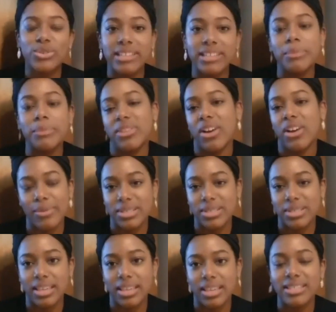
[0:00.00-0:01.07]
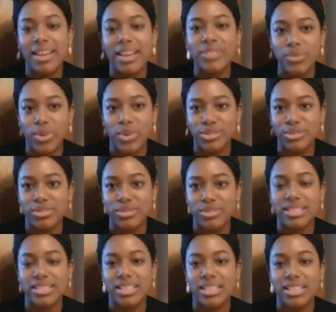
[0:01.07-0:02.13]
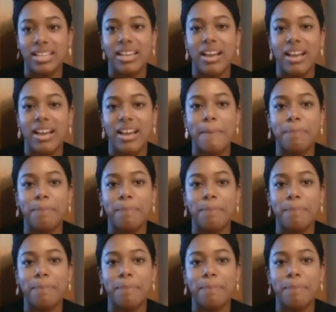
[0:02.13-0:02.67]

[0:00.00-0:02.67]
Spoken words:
I was like, I definitely want to do this. And